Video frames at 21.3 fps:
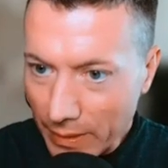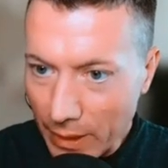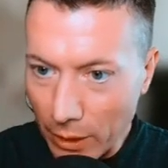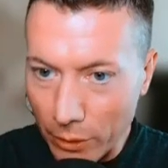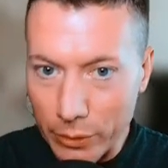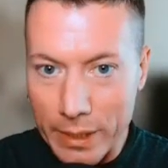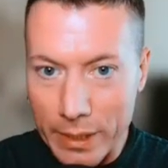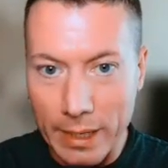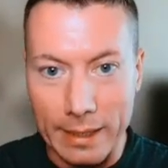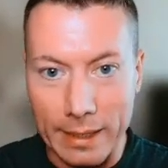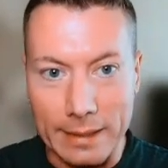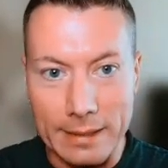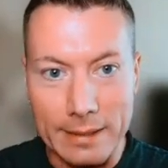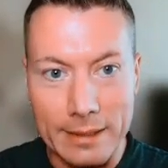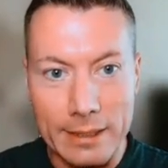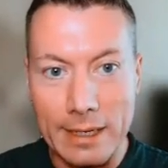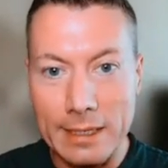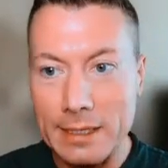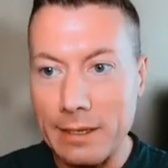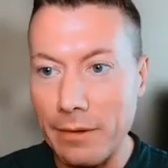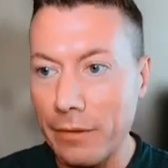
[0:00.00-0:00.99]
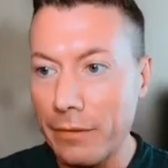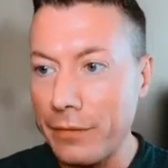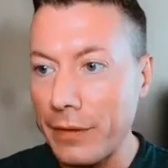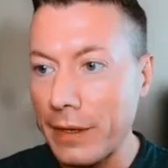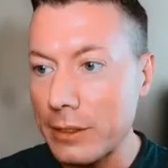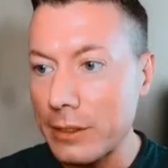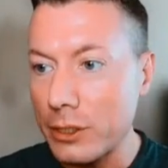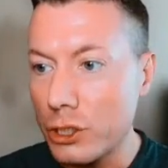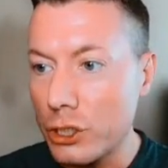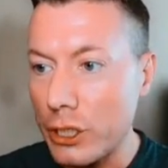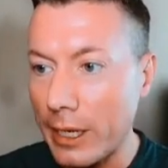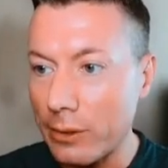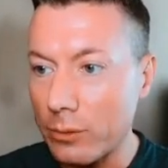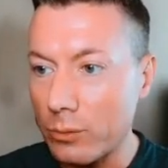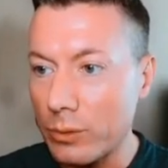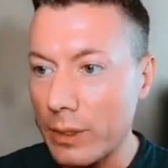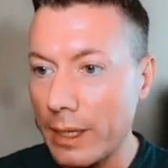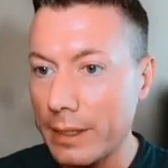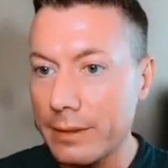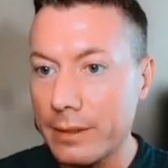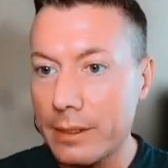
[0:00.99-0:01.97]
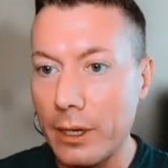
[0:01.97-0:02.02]
Okay, so that's everything the channel
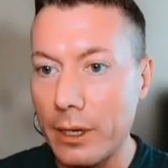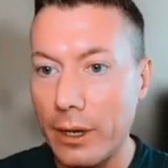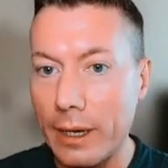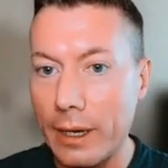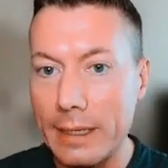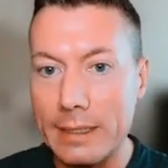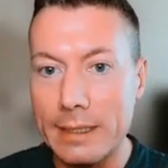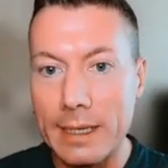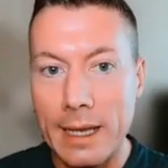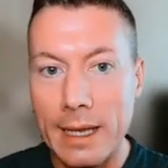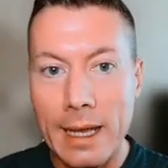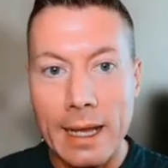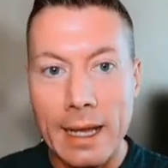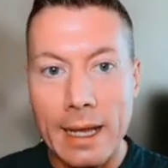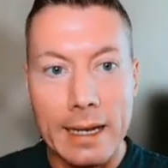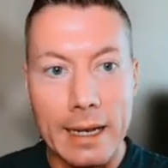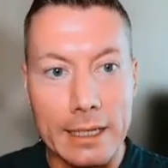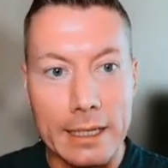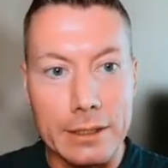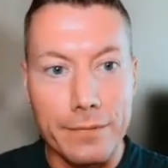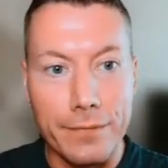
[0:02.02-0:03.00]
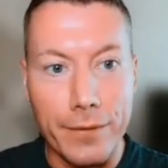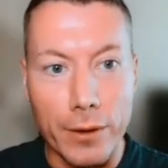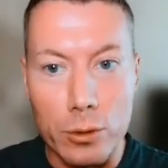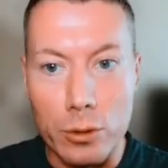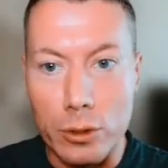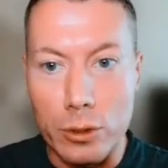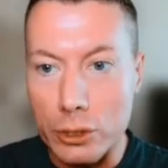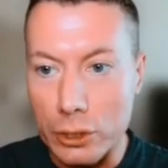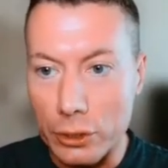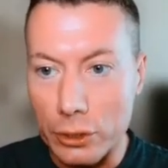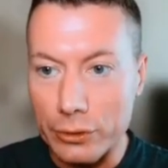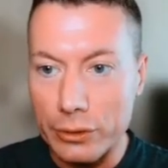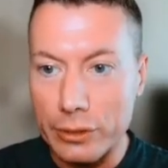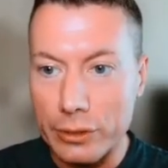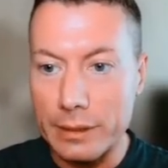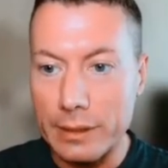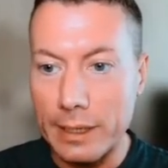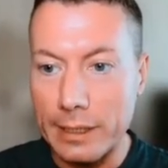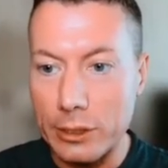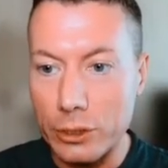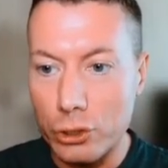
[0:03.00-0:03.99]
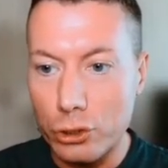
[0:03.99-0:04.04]
does, guys. Let's focus on
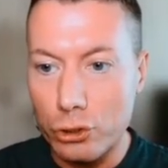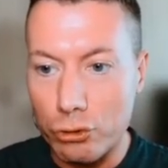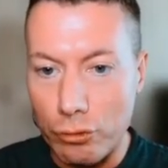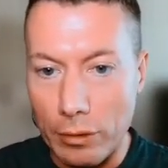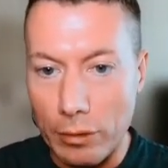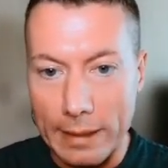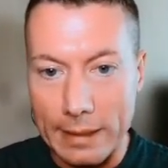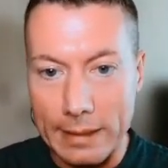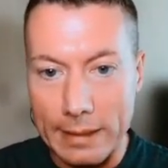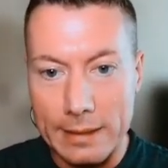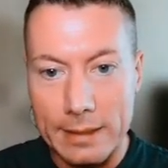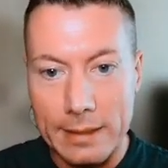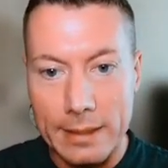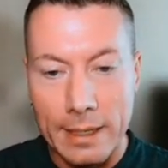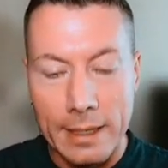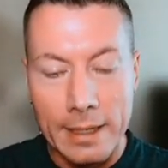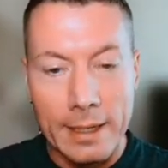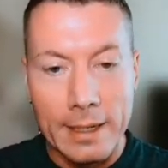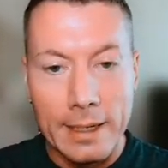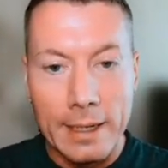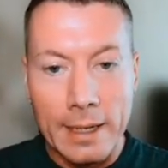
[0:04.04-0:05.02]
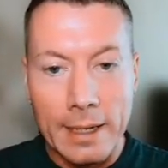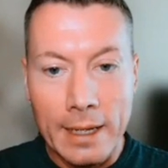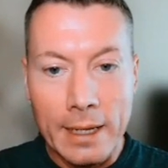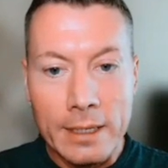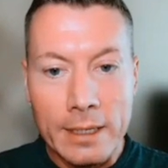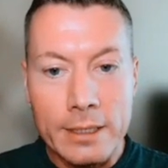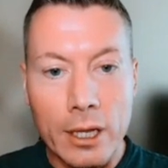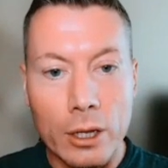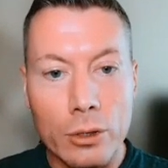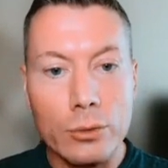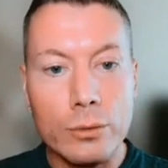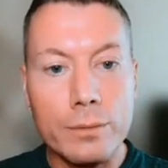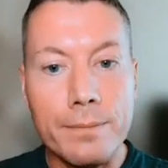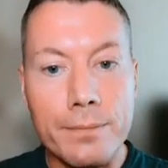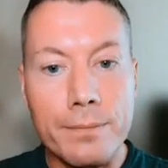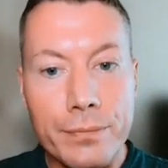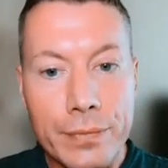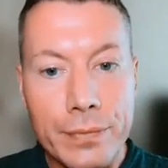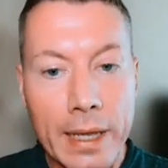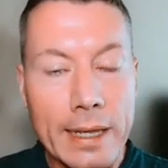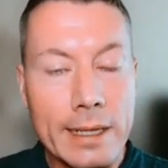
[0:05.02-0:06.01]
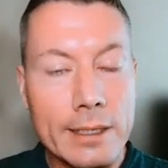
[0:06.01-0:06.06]
today's trades. So
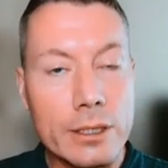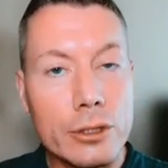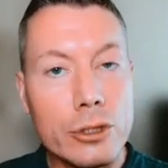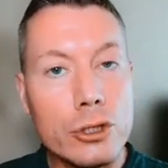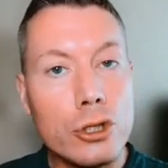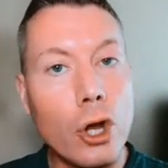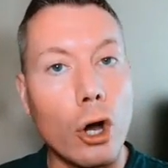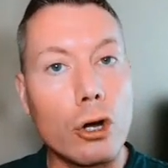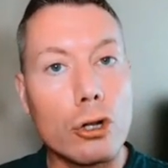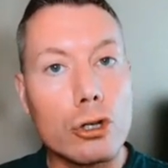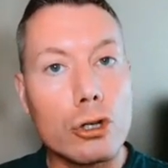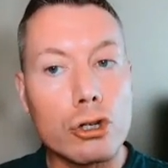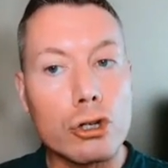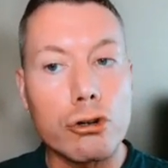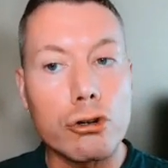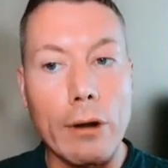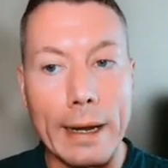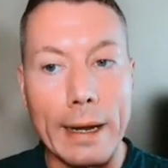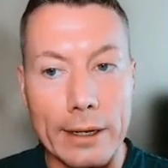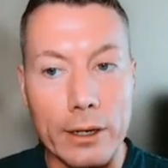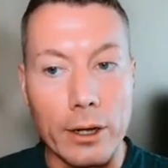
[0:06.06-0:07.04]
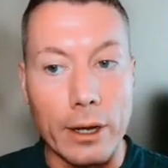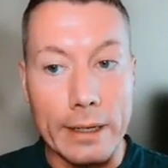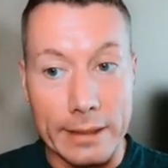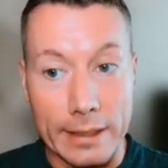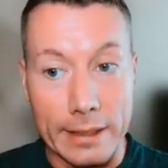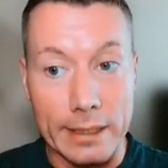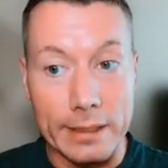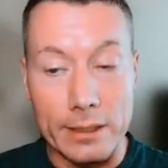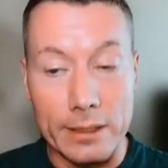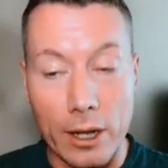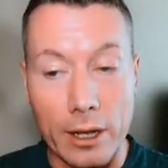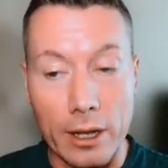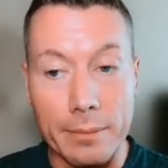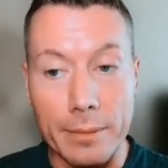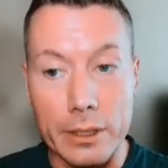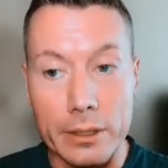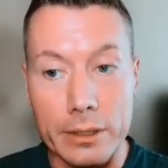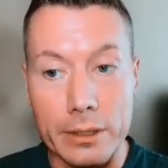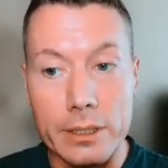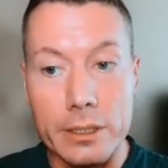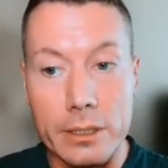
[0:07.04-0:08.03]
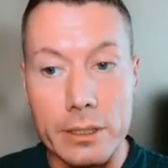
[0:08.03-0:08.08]
these are not trade ideas that I'm
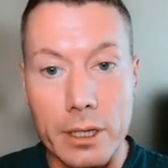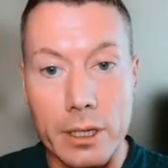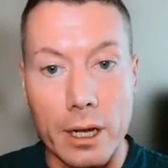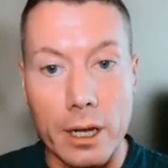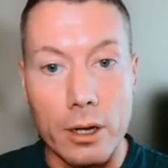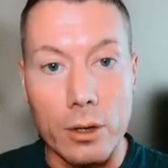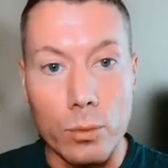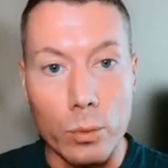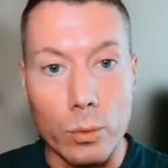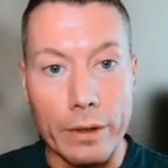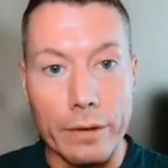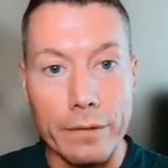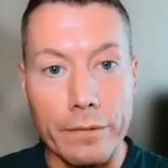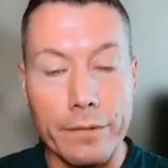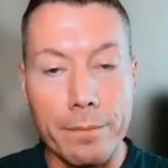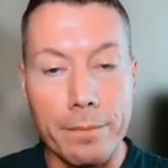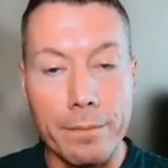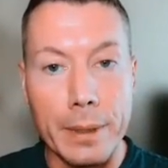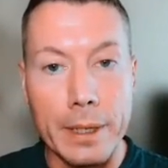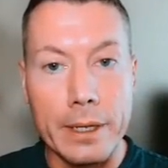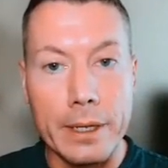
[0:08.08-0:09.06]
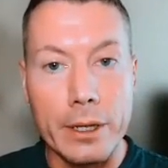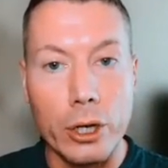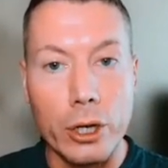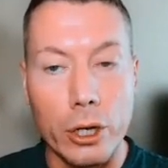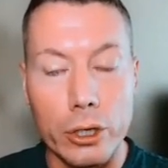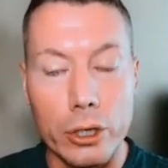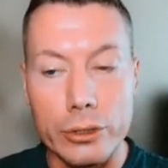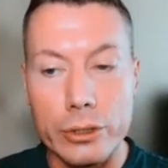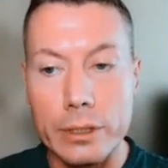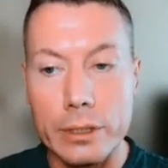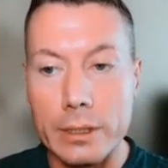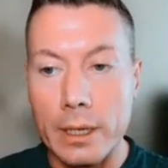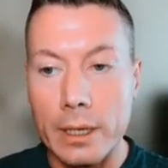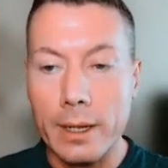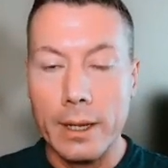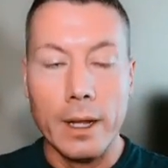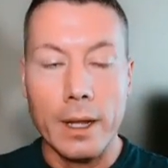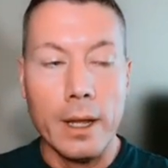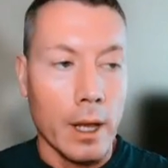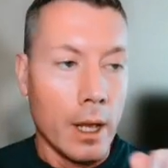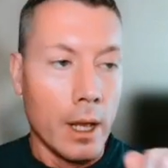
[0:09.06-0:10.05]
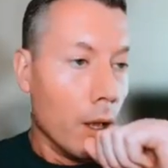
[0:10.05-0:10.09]
going to start with because,
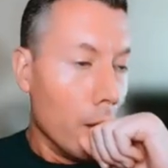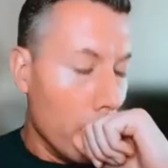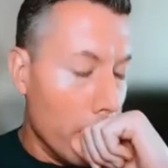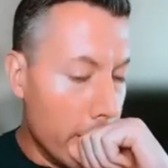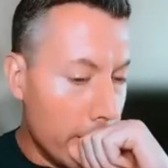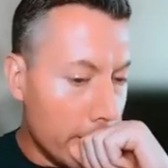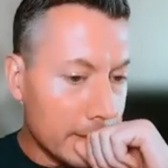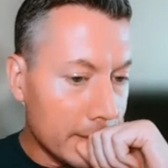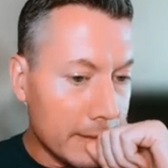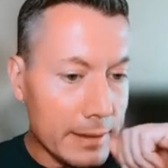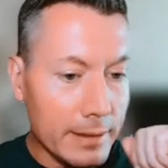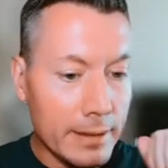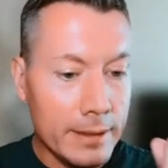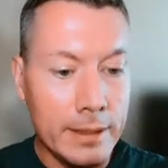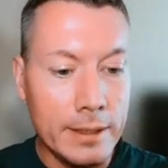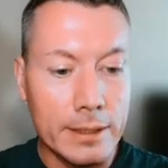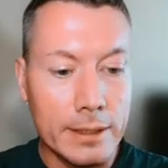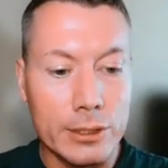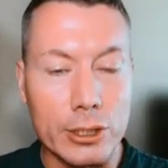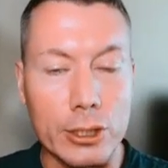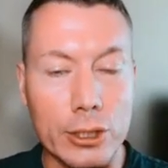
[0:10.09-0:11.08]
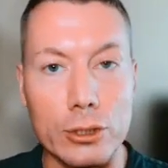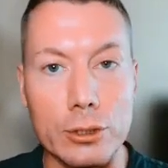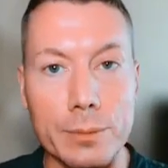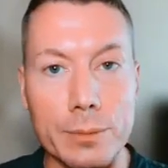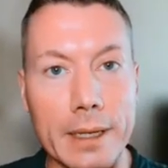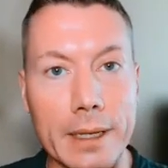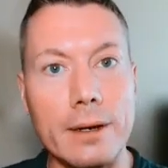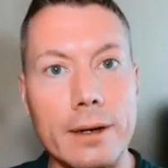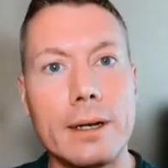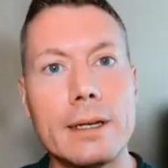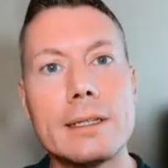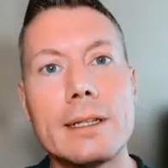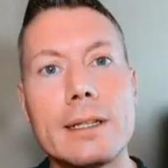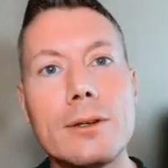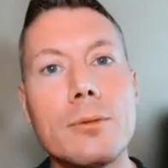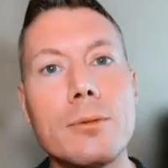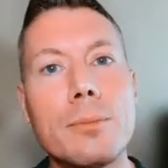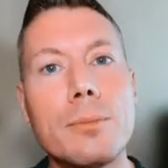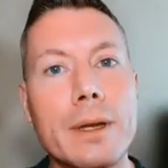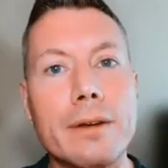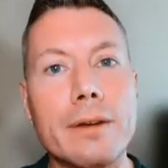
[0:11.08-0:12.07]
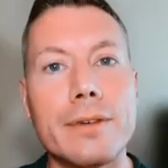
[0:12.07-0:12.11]
excuse me, guys, a
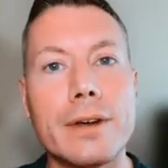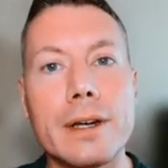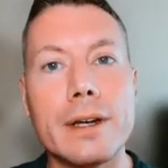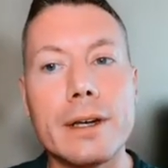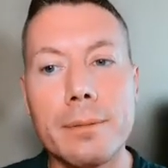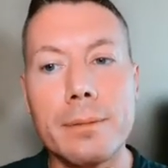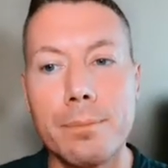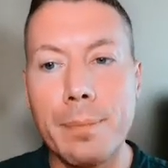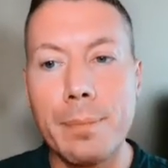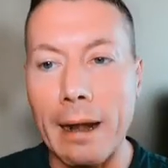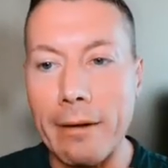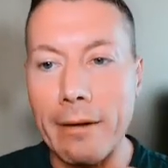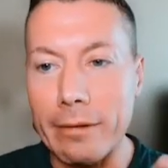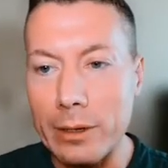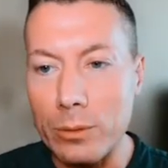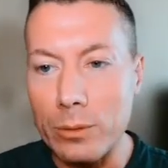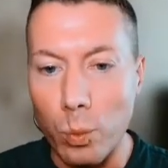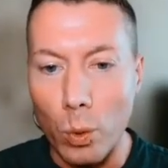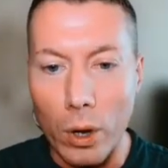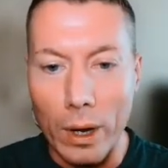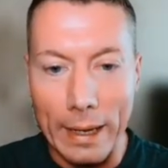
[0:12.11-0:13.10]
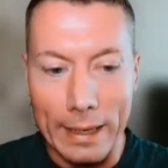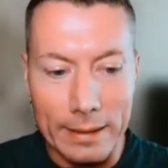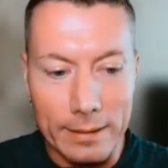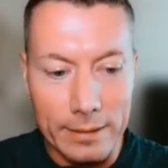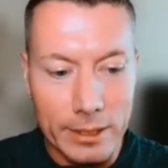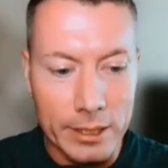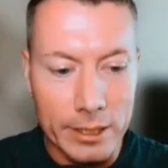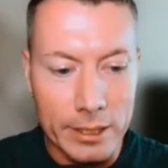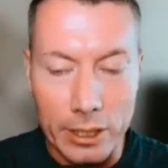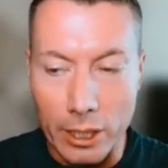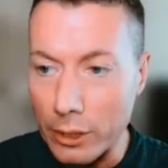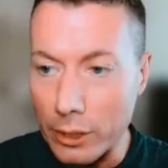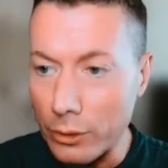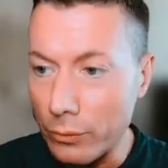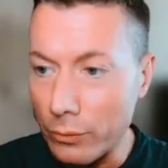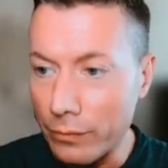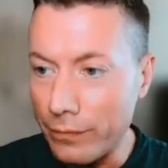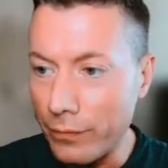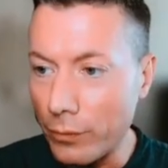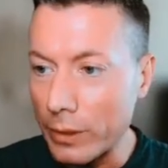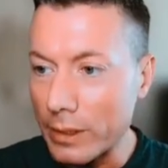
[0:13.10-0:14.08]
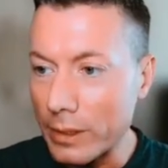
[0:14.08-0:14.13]
little bit of a Barry White style
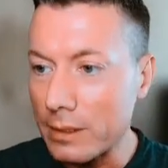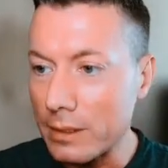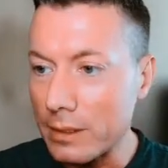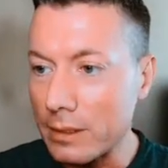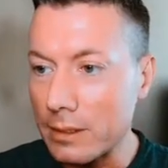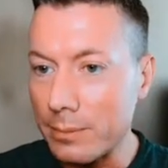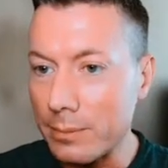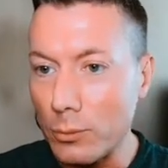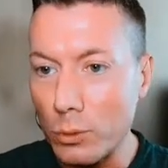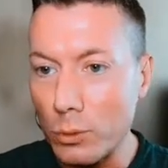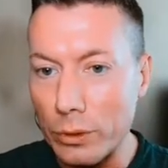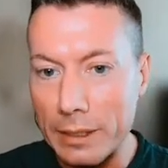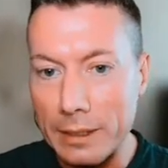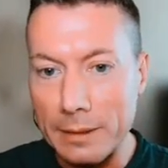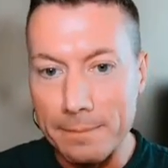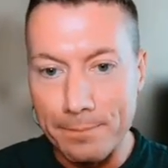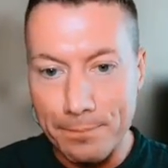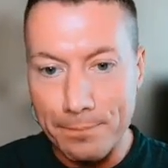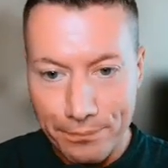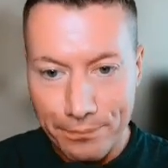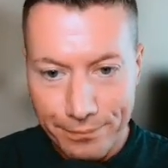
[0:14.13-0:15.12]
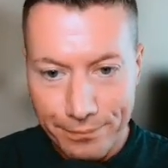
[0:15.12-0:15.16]
voice this morning.